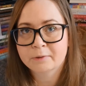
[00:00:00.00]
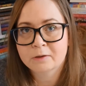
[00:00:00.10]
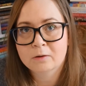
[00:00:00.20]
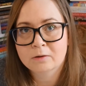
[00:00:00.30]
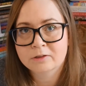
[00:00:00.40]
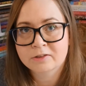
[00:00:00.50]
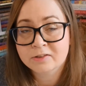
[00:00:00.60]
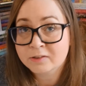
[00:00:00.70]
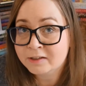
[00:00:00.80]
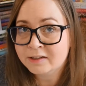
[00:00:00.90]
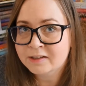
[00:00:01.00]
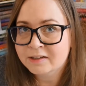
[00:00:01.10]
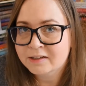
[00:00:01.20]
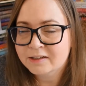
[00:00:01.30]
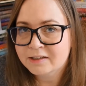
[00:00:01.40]
because
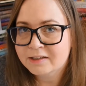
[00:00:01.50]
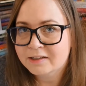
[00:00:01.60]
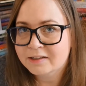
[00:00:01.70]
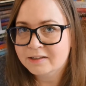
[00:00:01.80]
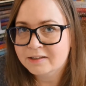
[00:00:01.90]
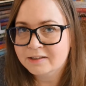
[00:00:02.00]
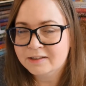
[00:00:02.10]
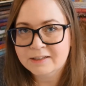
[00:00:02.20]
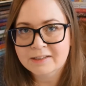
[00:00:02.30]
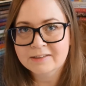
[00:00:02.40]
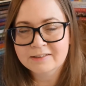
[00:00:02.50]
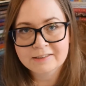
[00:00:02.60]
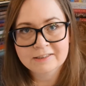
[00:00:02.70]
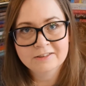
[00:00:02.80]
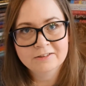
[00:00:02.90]
he
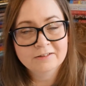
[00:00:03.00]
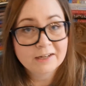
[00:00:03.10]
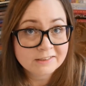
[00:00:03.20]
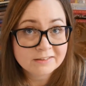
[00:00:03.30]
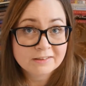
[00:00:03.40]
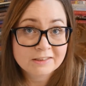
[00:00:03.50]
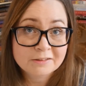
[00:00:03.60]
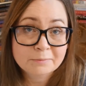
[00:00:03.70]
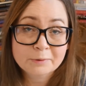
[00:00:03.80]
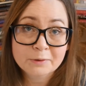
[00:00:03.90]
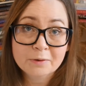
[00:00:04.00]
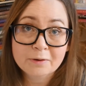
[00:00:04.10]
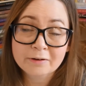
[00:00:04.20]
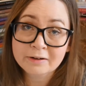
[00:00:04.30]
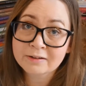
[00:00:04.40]
sees her as this
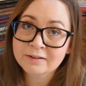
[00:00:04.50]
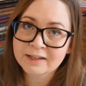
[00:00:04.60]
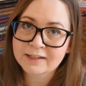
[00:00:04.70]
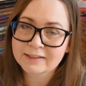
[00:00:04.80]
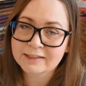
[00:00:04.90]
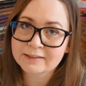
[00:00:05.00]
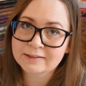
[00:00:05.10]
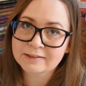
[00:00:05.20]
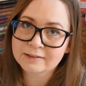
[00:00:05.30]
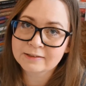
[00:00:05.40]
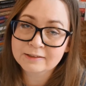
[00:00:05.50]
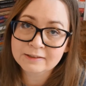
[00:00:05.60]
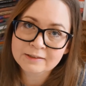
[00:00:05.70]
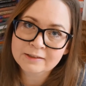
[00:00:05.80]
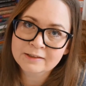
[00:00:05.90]
pure and
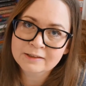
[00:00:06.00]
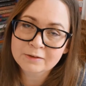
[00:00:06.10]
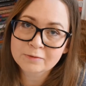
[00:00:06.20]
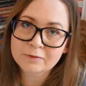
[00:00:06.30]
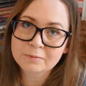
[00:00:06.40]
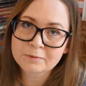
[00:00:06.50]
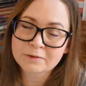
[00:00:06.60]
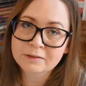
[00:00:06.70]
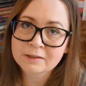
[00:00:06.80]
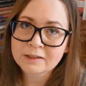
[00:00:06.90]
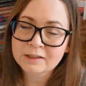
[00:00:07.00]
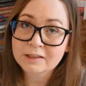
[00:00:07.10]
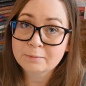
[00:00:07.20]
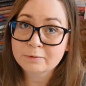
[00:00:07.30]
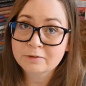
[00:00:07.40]
innocent woman,
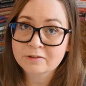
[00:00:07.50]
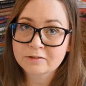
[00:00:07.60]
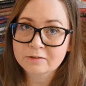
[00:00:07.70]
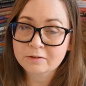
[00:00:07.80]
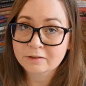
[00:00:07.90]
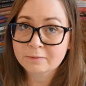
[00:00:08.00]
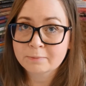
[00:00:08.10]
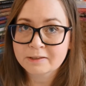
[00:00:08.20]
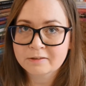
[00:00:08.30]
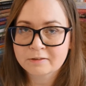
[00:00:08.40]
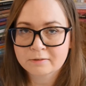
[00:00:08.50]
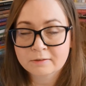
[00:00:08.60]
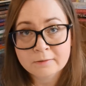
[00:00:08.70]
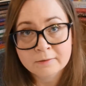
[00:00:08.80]
he puts her on a pedestal.